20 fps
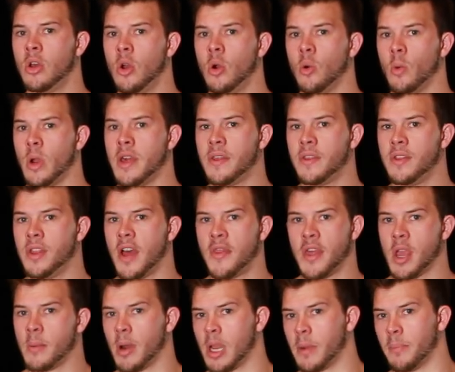with
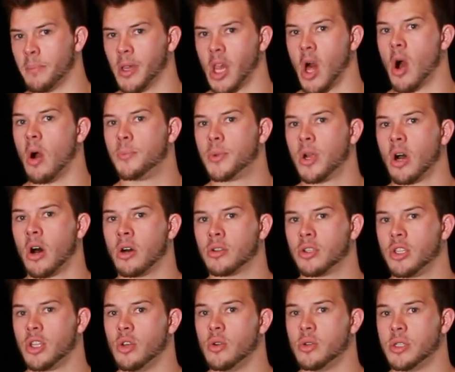nothing but a blow-up doll
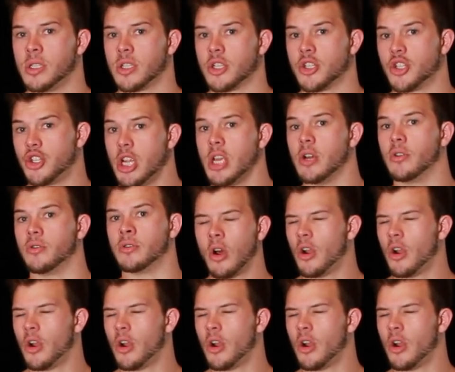to use as a shield.